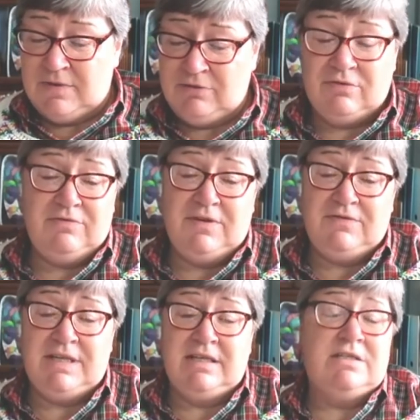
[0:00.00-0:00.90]

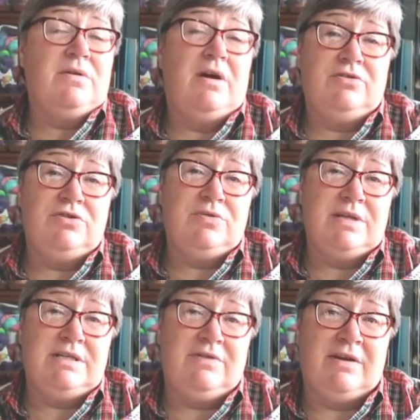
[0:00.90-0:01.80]
115 to
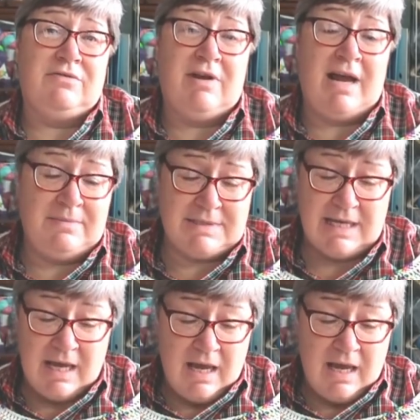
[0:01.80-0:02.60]
125 grams.